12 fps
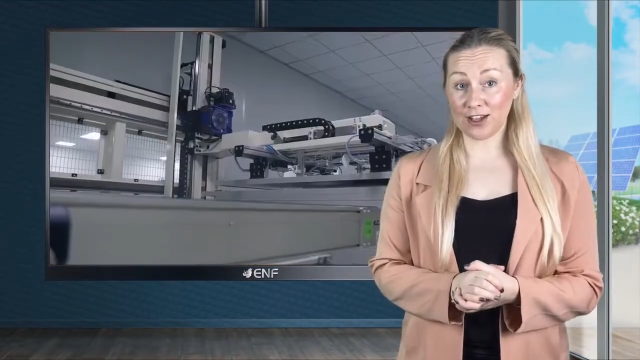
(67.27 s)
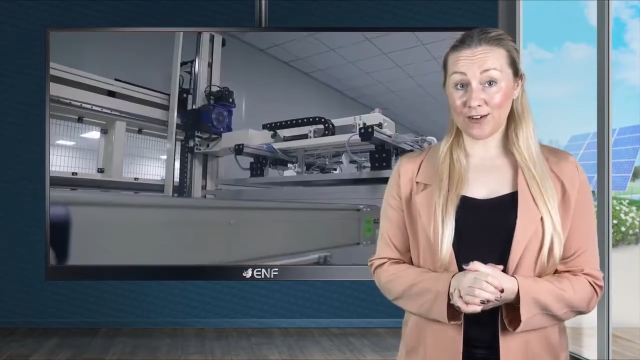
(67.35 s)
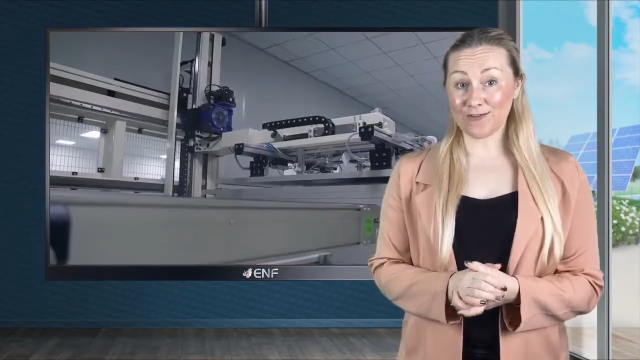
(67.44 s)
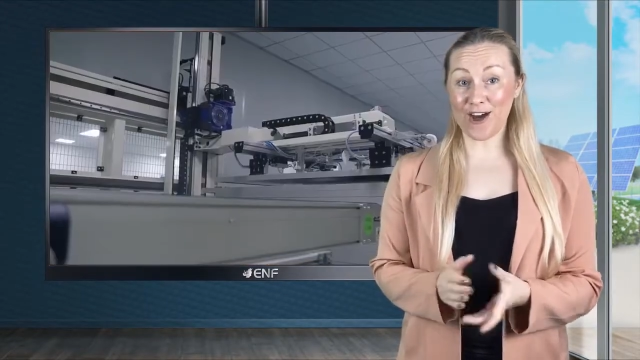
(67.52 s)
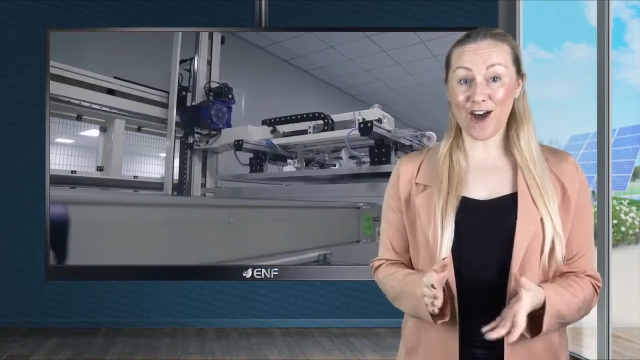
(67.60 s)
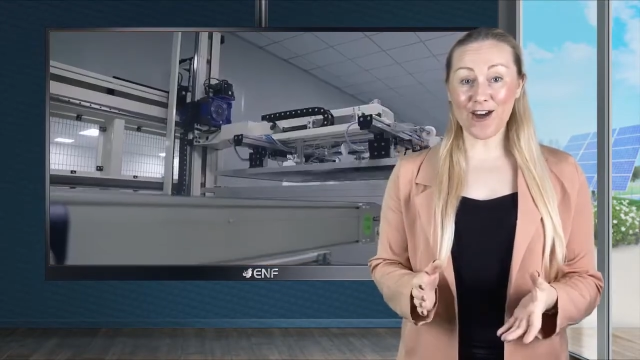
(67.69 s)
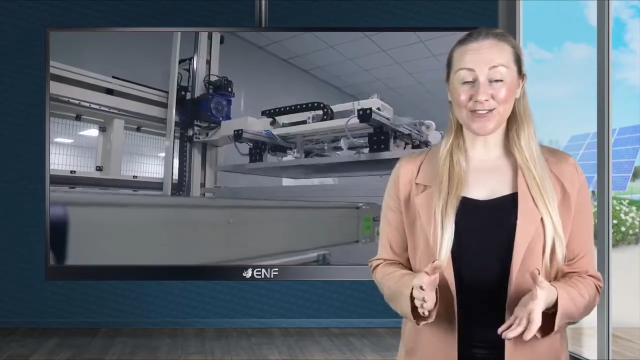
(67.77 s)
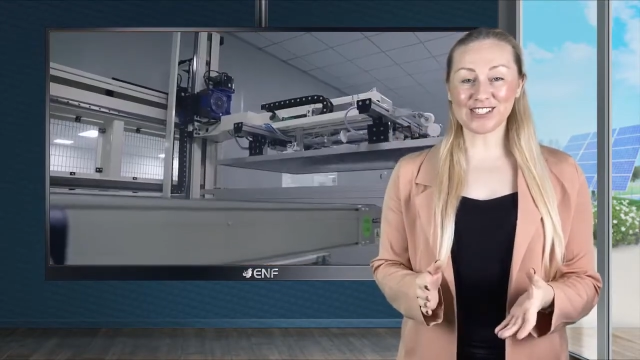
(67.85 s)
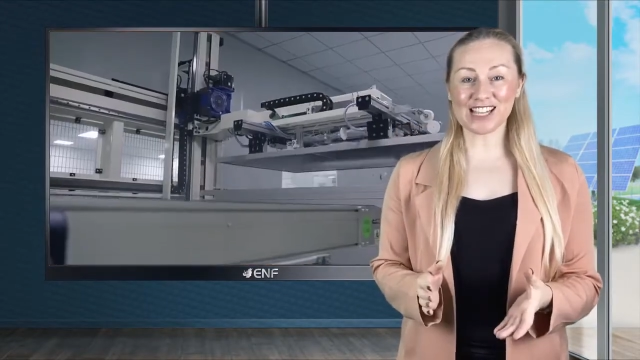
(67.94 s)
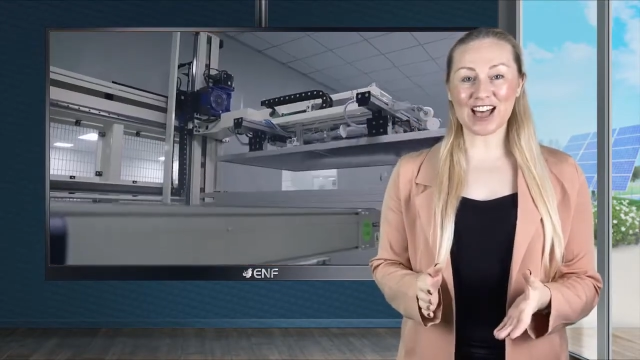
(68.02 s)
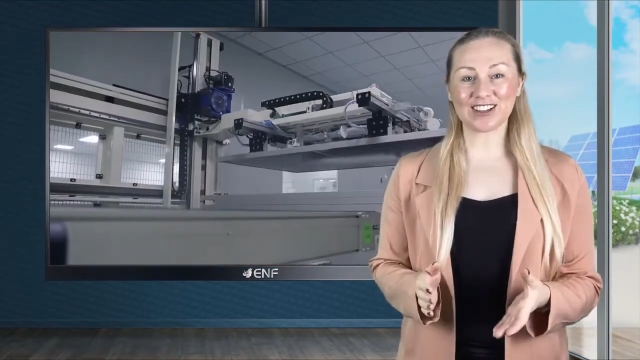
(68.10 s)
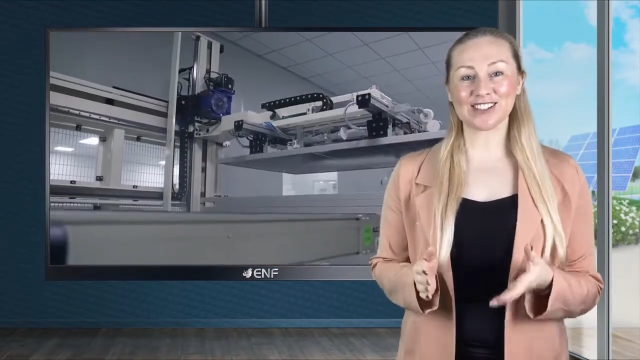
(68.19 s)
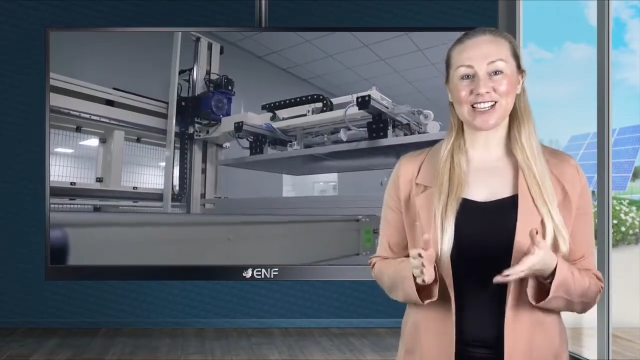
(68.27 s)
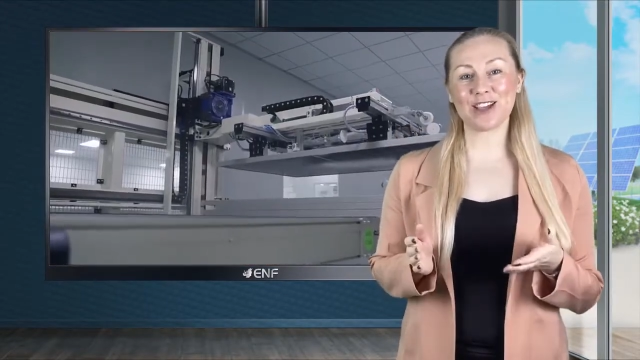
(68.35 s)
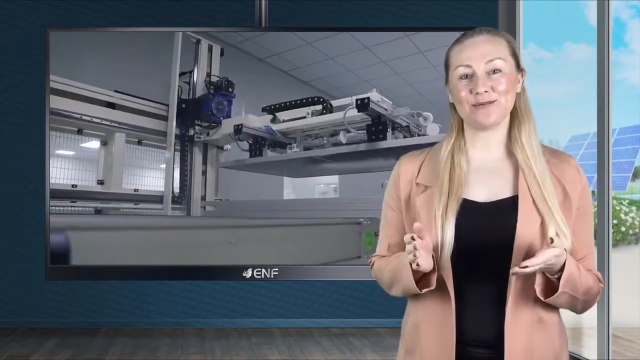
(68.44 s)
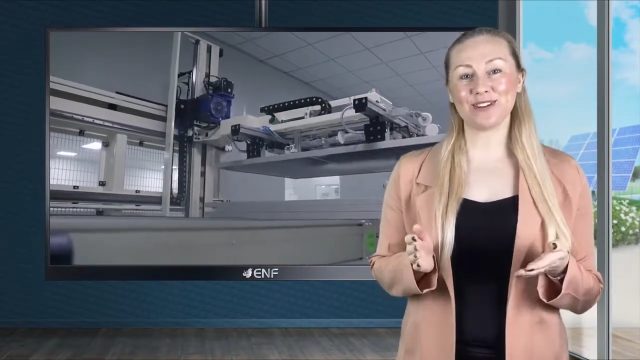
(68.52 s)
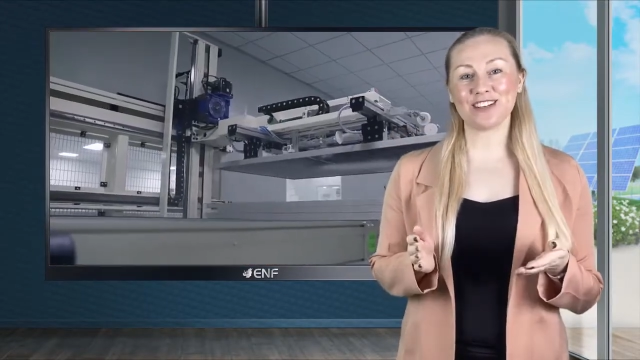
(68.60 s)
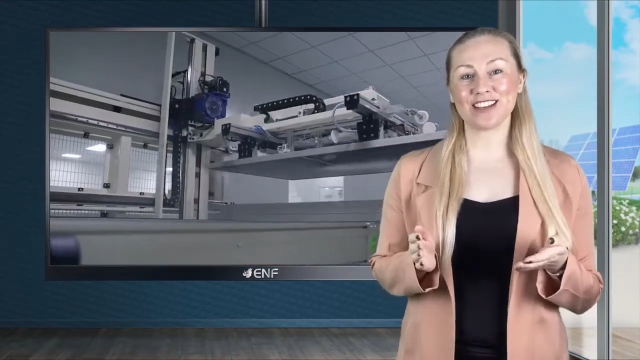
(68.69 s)
for half cells
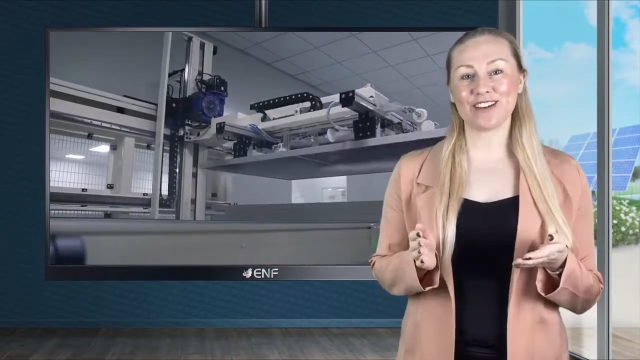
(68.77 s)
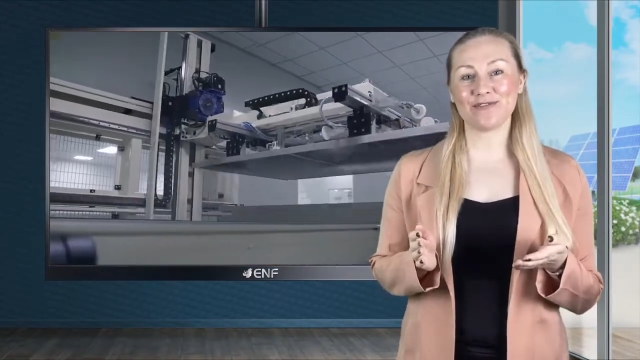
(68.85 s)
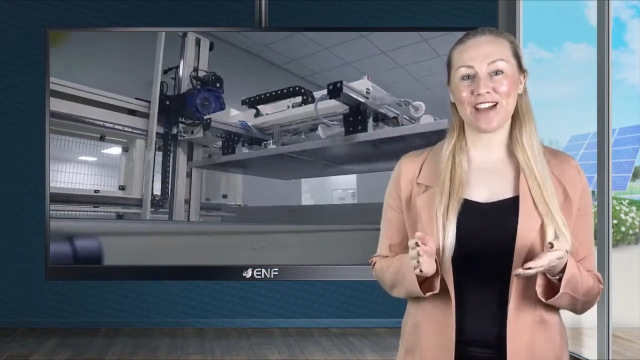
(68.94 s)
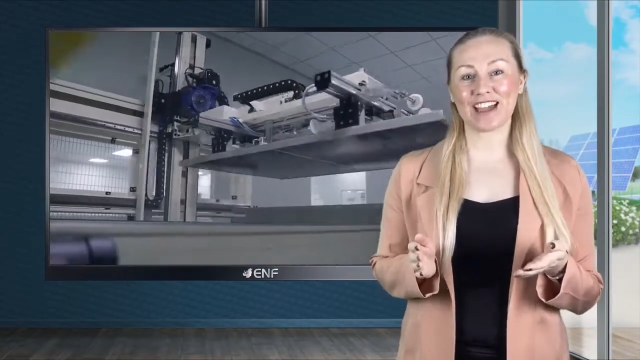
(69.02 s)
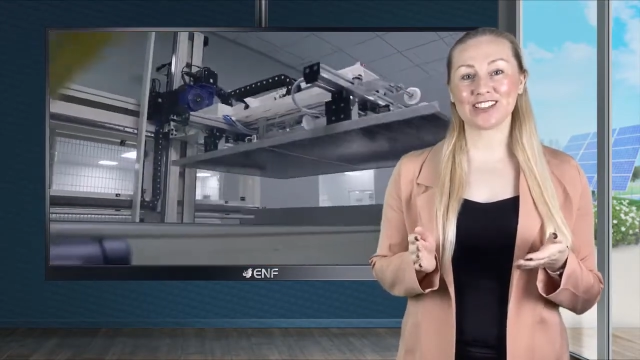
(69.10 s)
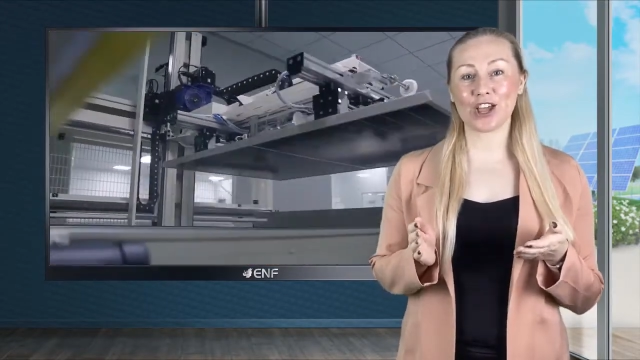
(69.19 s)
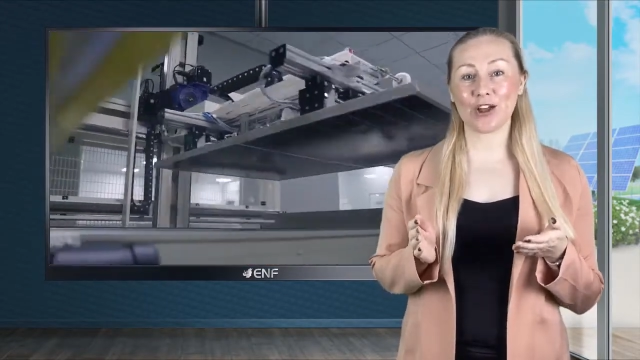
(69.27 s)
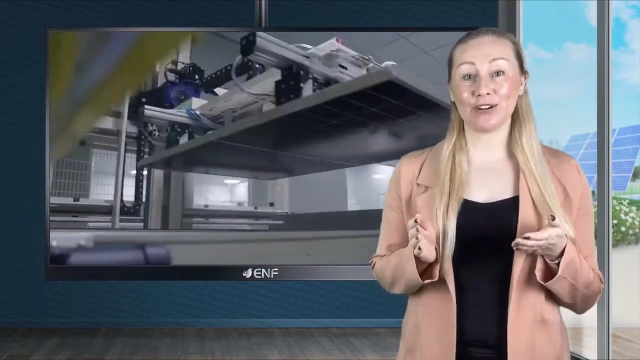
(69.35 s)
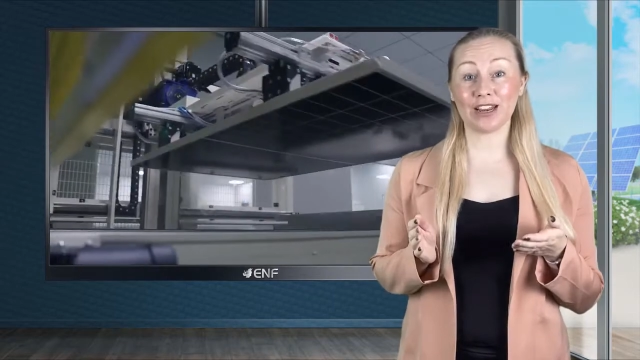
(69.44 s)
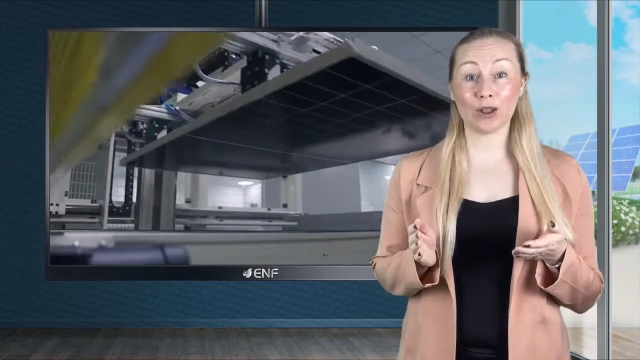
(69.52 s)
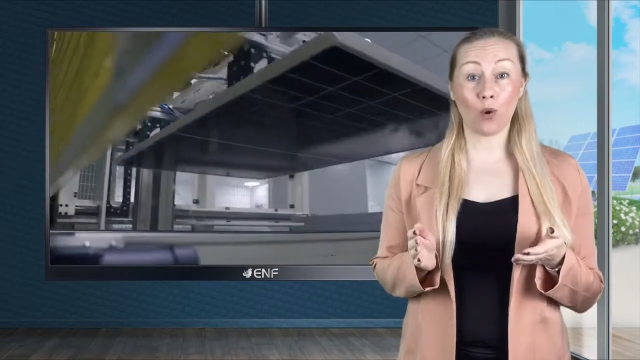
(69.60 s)
it would affect only